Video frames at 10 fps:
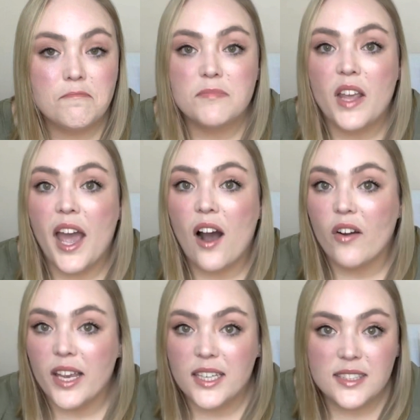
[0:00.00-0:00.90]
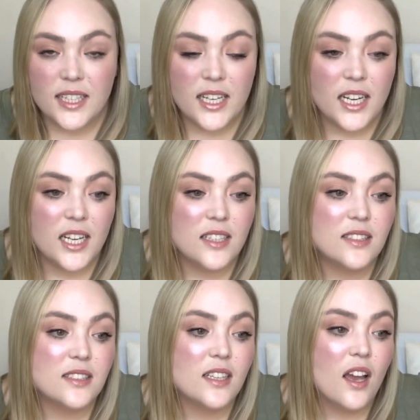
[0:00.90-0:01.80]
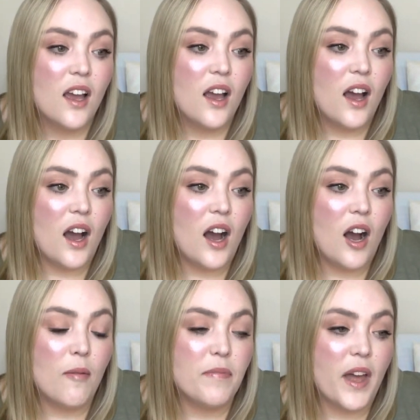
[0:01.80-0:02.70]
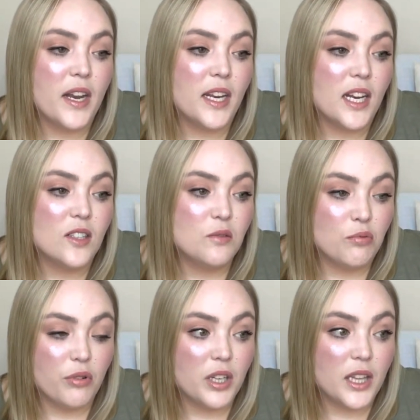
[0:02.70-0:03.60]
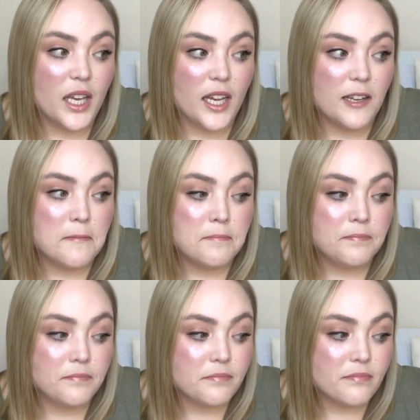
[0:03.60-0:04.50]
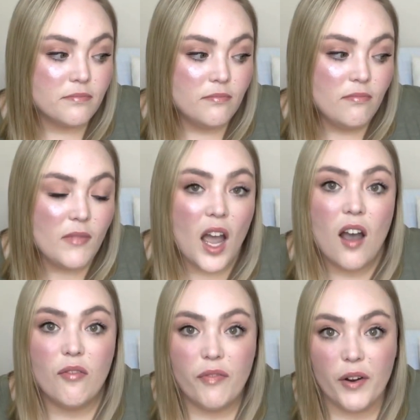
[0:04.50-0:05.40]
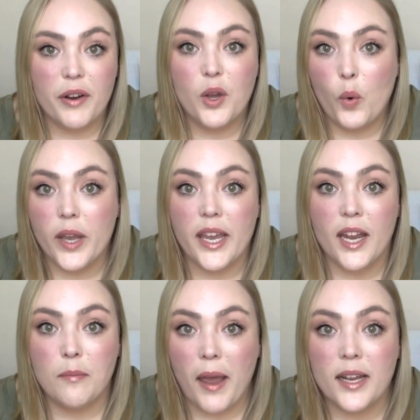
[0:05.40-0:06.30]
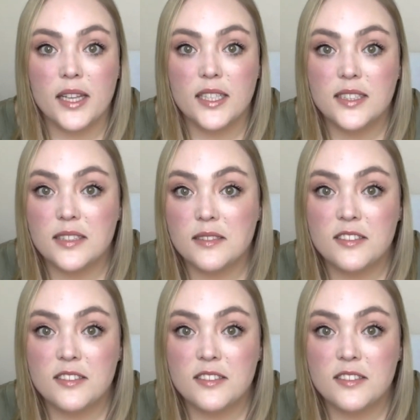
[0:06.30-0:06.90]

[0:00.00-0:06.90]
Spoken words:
how easy it is, that it is really a very quick and painless